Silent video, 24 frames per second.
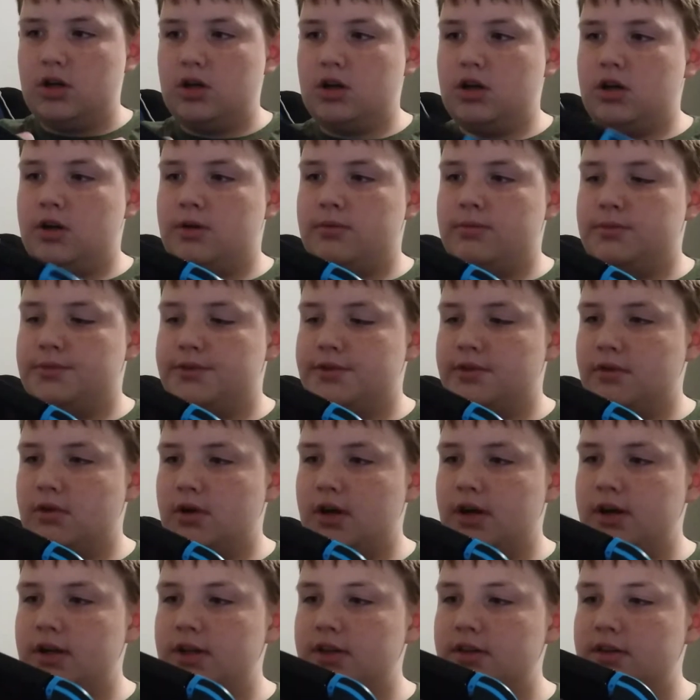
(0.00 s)
Is there
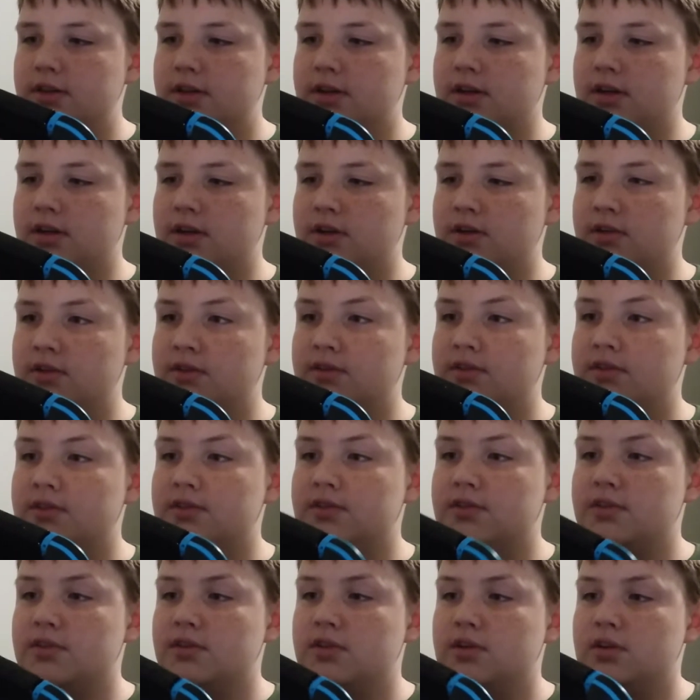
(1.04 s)
anything
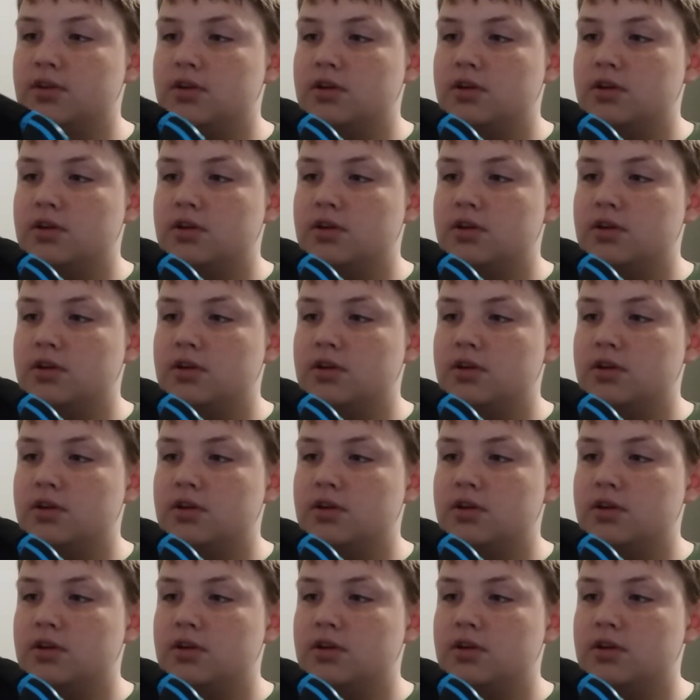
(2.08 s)
else?